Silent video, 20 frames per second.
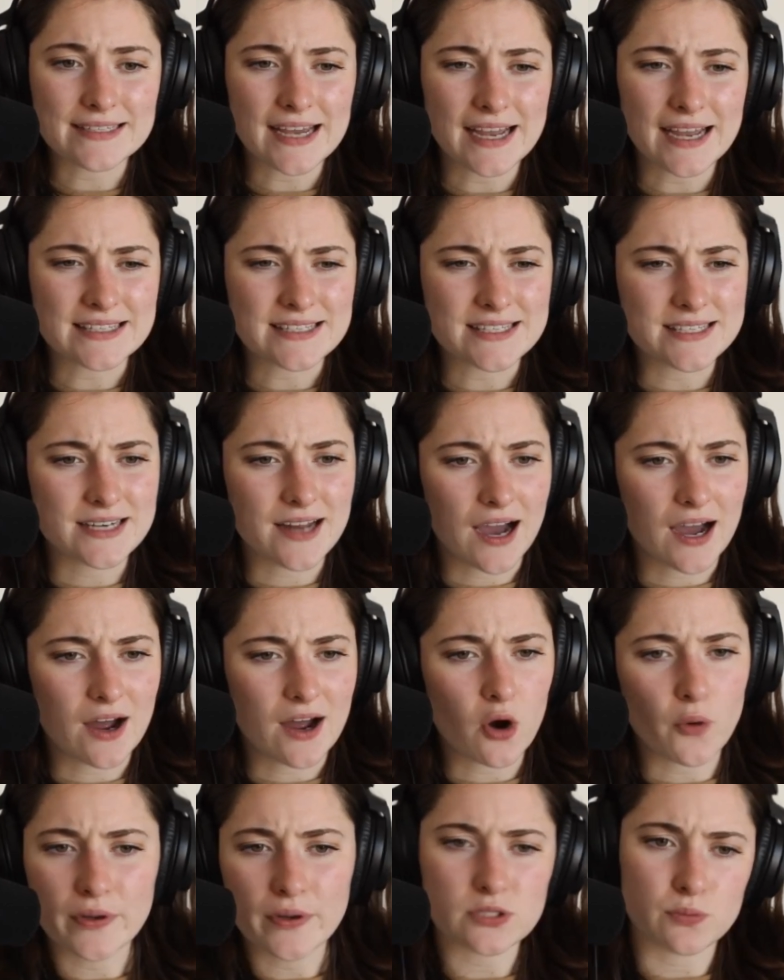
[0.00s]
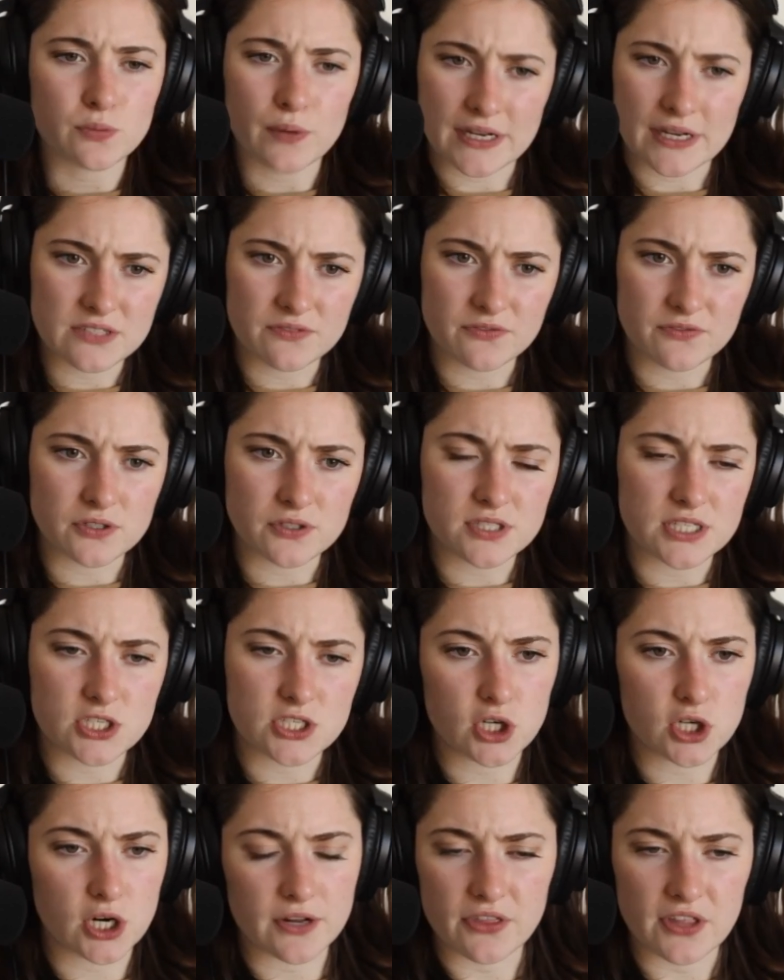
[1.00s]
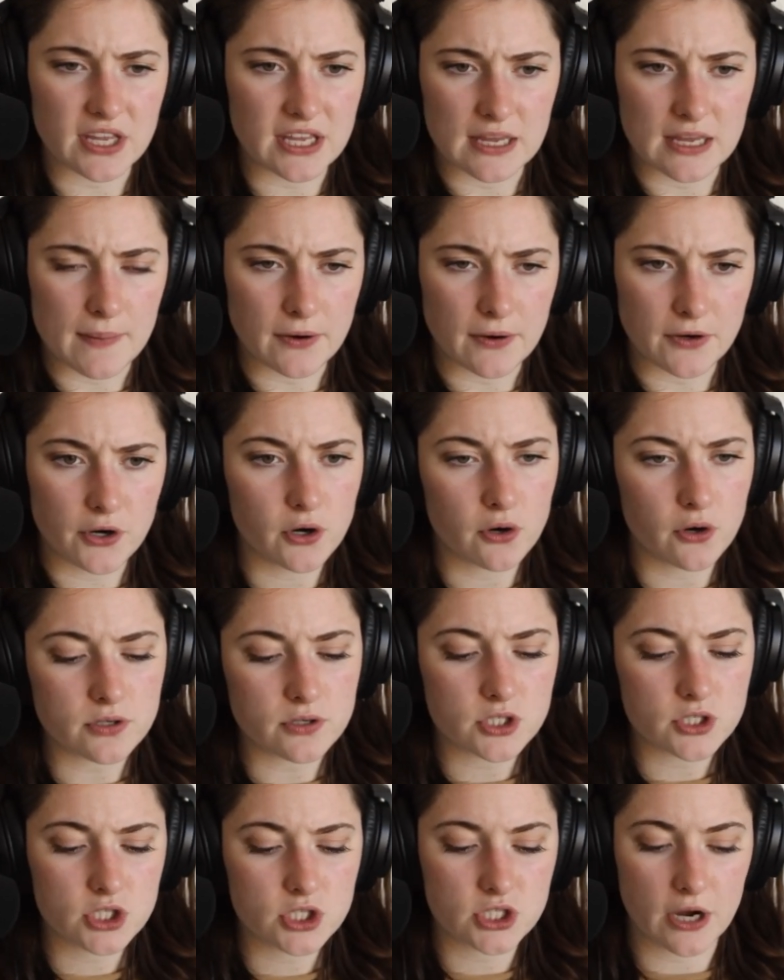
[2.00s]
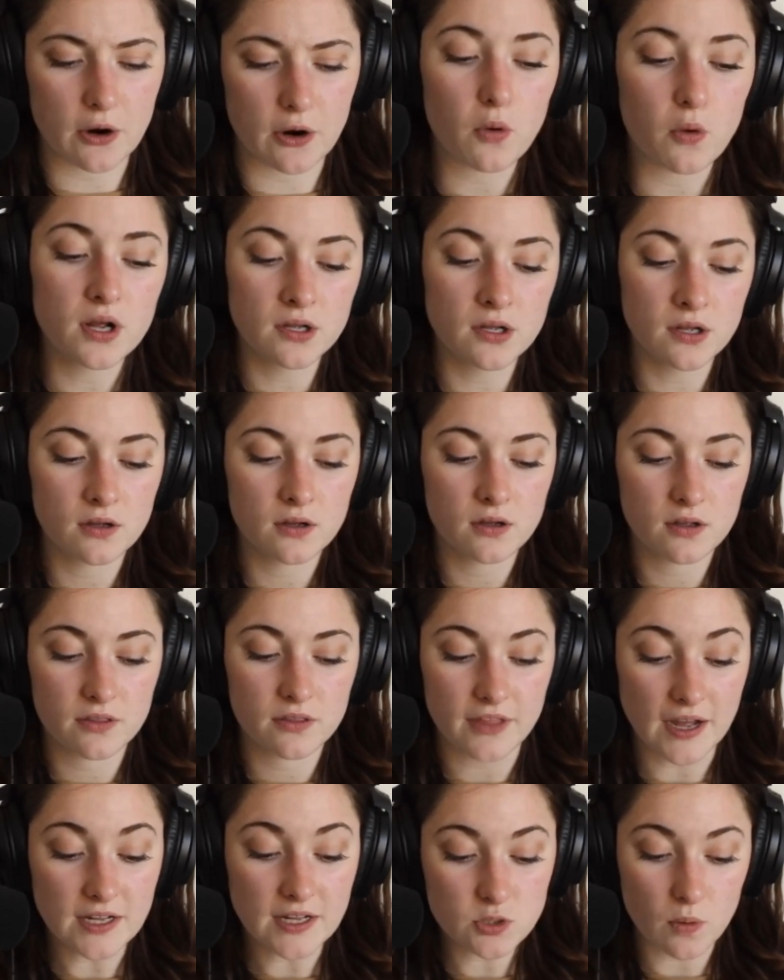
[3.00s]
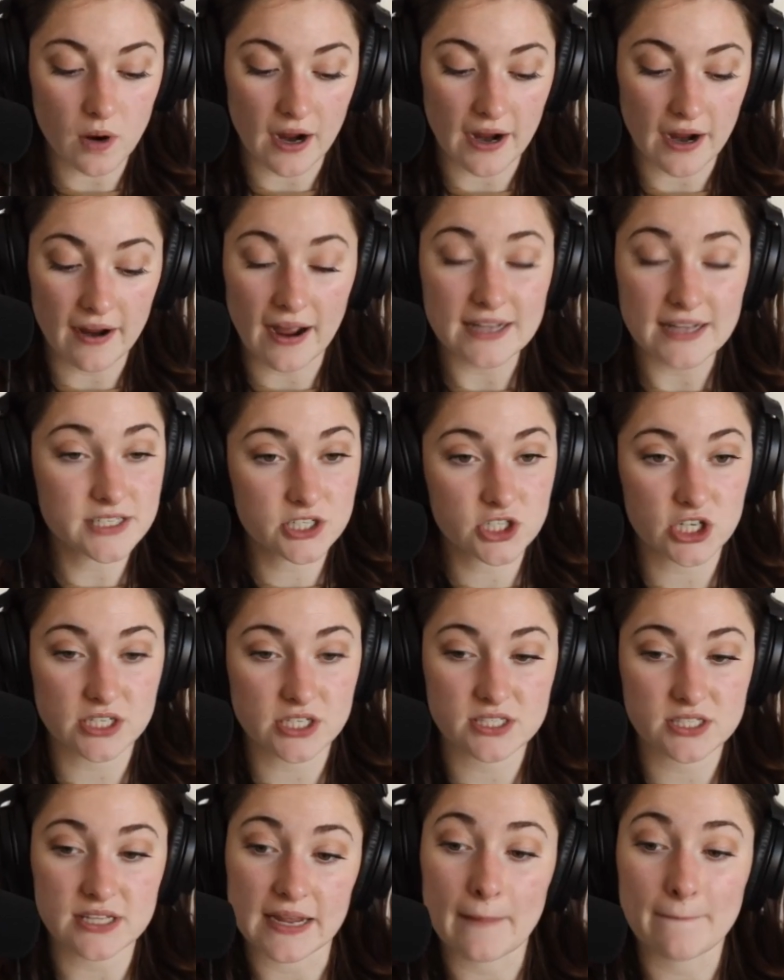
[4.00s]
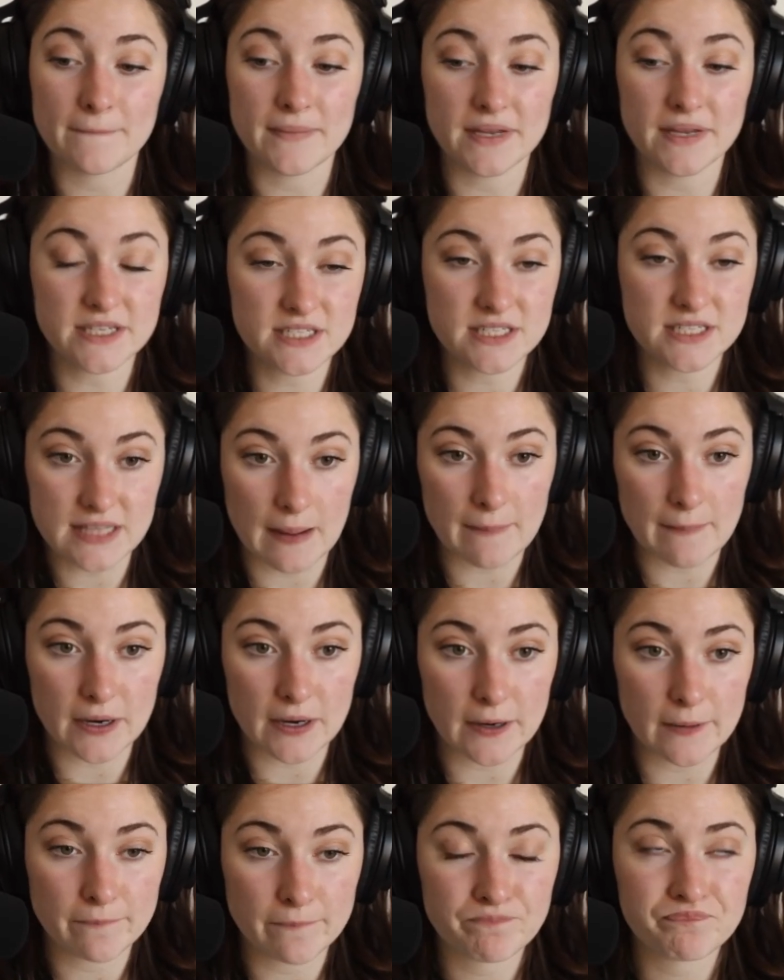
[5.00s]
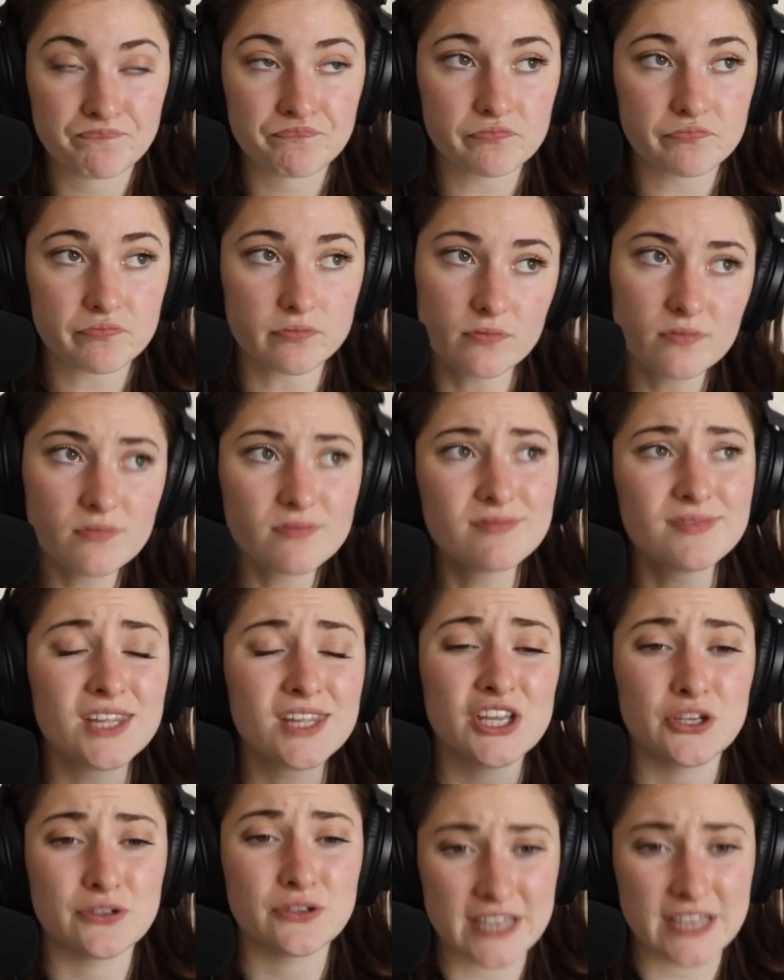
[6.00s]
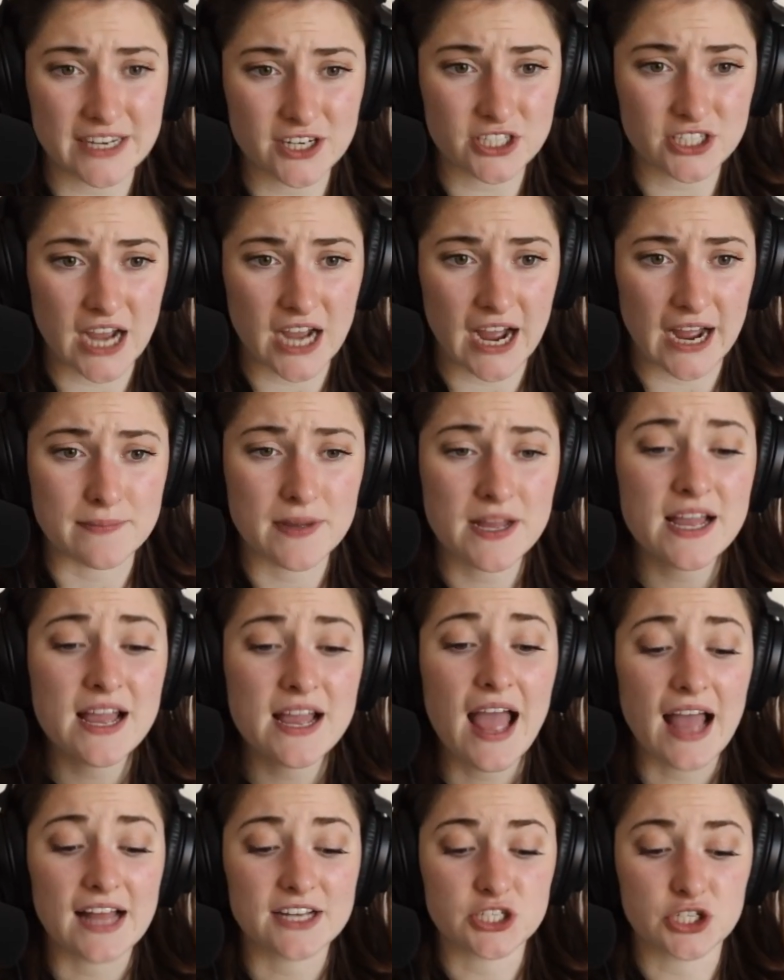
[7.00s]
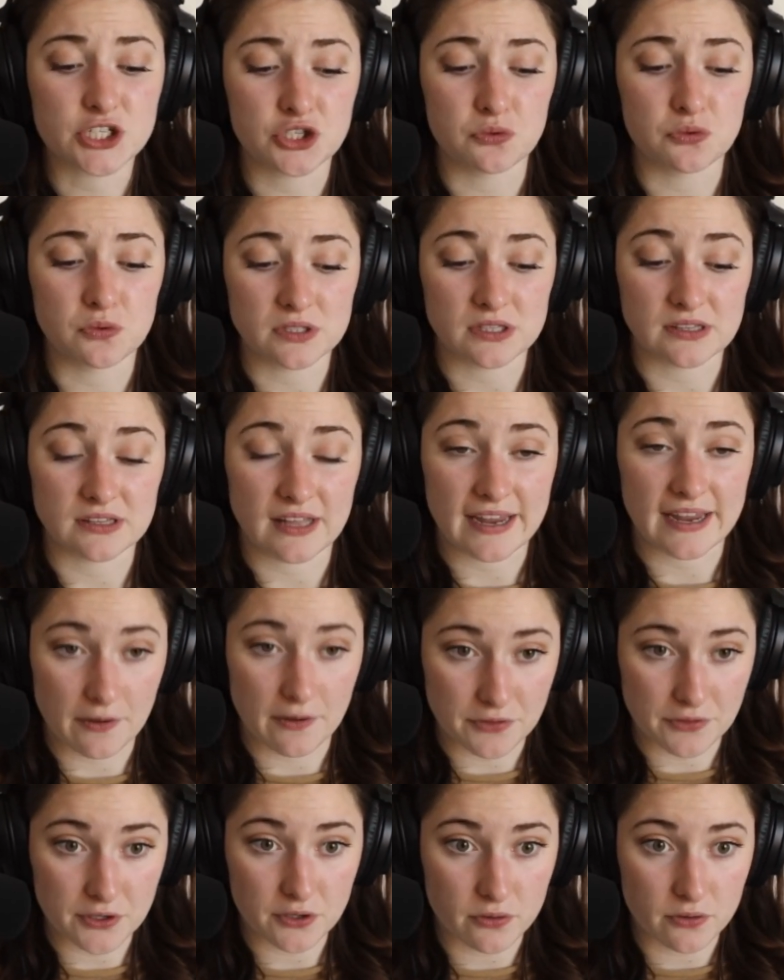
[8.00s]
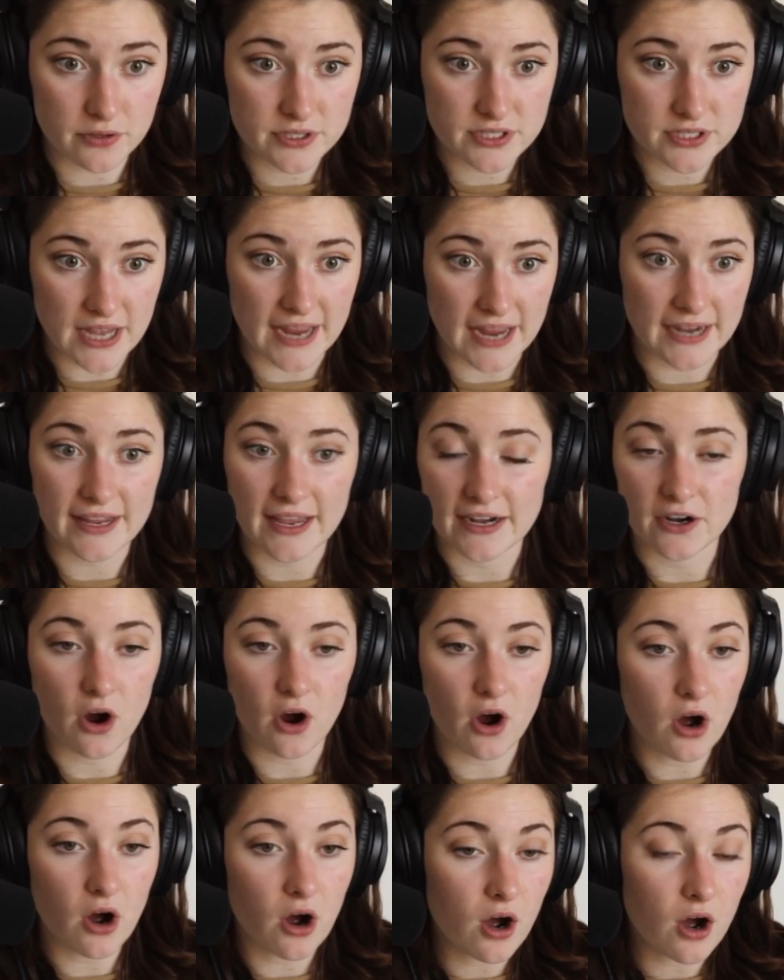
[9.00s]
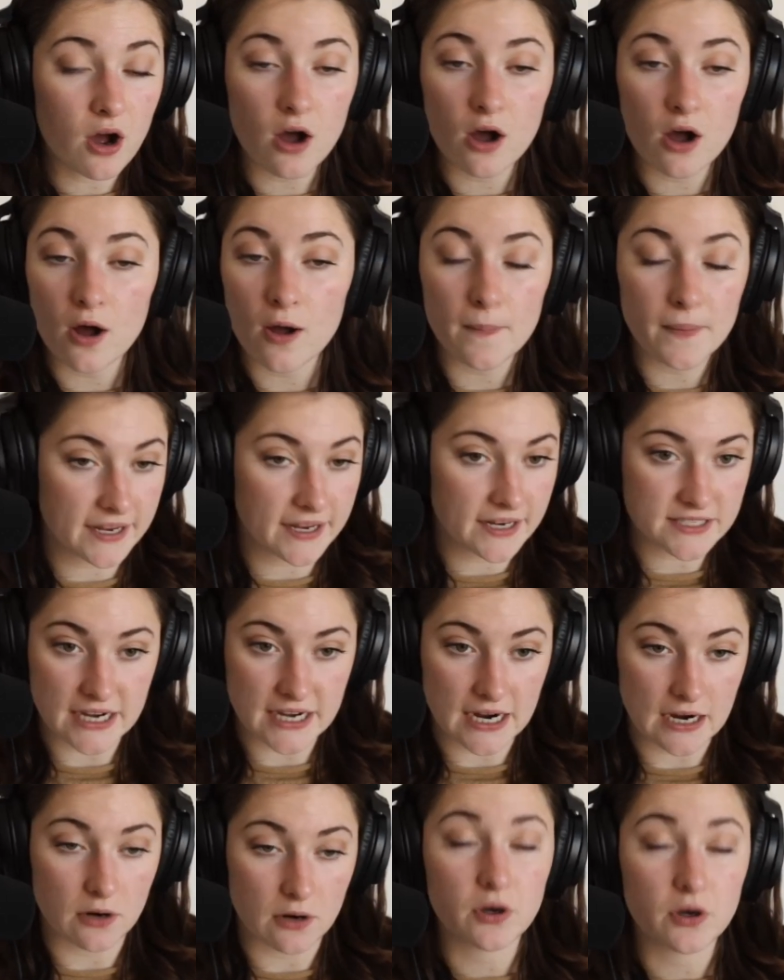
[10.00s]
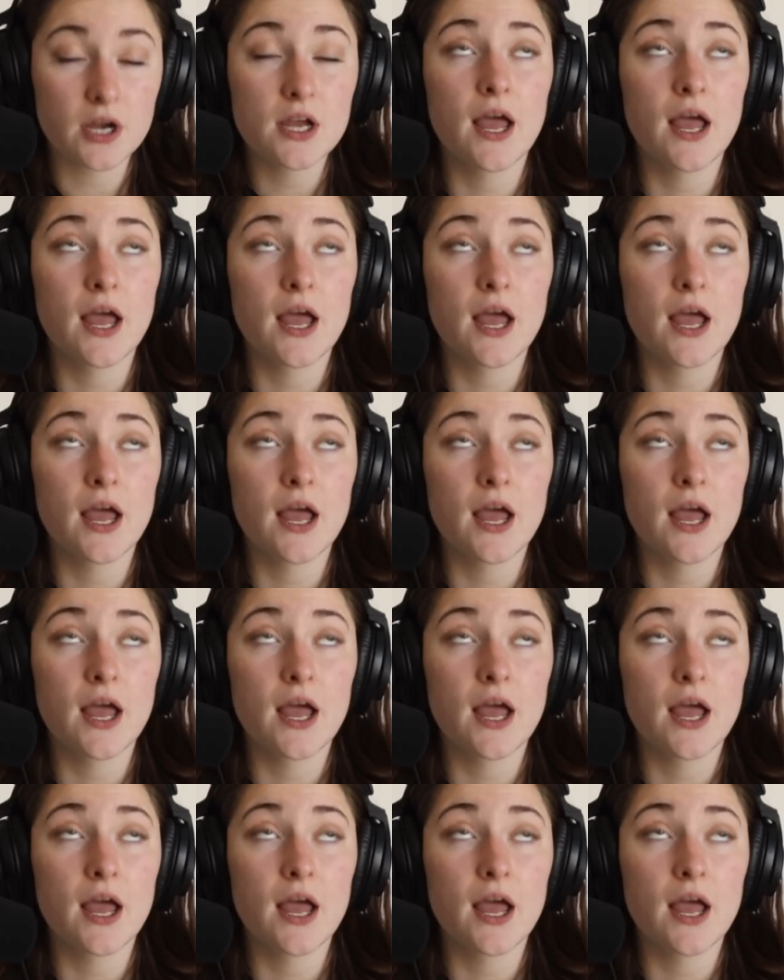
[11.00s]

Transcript: it's not always restful to start thinking about your goals. So that's why I suggest like mid-December, you take your time to lay out the goals and get it all planned out.